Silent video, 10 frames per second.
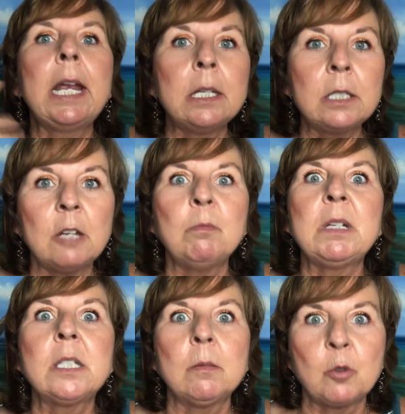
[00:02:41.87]
and give
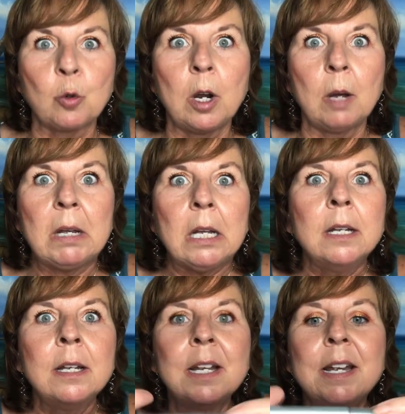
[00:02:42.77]
me some
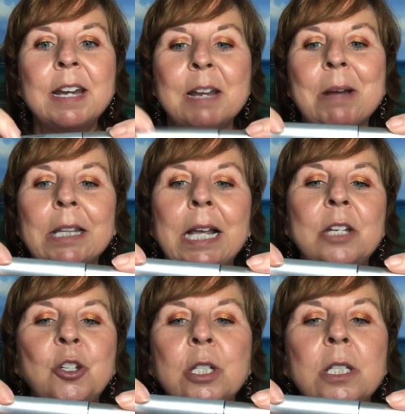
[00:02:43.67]
drama in my
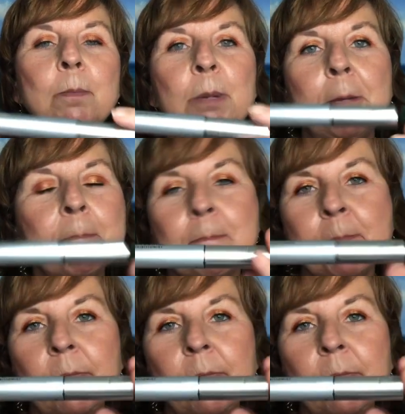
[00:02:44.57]
lashes, but